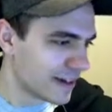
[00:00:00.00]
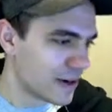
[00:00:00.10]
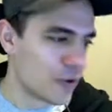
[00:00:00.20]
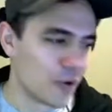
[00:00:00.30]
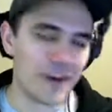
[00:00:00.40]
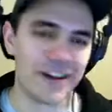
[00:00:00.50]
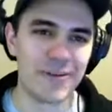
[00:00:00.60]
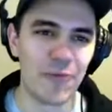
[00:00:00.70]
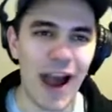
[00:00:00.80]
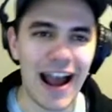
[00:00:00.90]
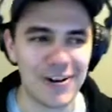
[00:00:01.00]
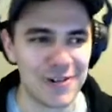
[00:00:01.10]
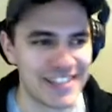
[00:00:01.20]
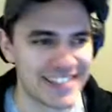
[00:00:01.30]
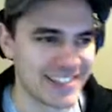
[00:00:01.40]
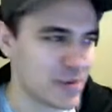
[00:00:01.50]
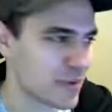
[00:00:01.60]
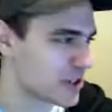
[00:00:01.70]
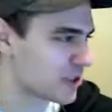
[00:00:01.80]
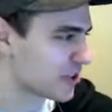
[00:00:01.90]
Cool. Wow,
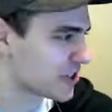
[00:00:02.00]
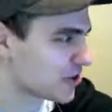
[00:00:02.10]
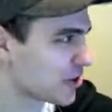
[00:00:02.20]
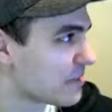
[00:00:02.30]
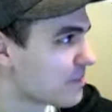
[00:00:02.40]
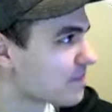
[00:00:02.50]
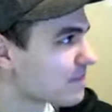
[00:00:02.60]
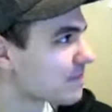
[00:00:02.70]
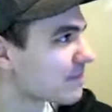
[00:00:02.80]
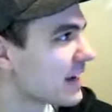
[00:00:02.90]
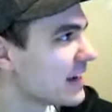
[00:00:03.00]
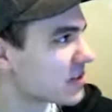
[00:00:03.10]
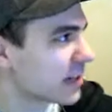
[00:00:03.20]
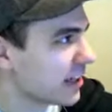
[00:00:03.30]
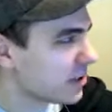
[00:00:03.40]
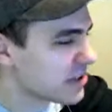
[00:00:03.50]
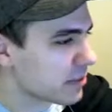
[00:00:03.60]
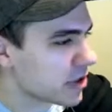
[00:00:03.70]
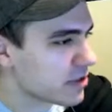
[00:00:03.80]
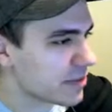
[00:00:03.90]
super short stream. So I'm gonna do
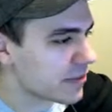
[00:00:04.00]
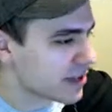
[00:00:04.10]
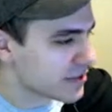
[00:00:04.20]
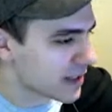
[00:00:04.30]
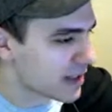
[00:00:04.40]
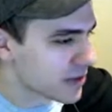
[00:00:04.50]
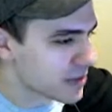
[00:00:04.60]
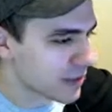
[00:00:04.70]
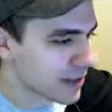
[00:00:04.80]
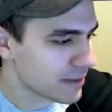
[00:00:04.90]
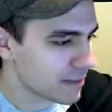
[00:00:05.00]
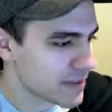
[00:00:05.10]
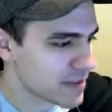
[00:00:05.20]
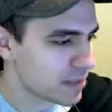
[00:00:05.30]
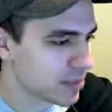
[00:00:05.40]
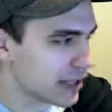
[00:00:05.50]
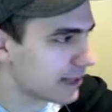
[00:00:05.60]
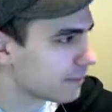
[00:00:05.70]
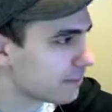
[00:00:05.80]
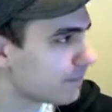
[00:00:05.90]
some YouTube videos later this week, is the plan.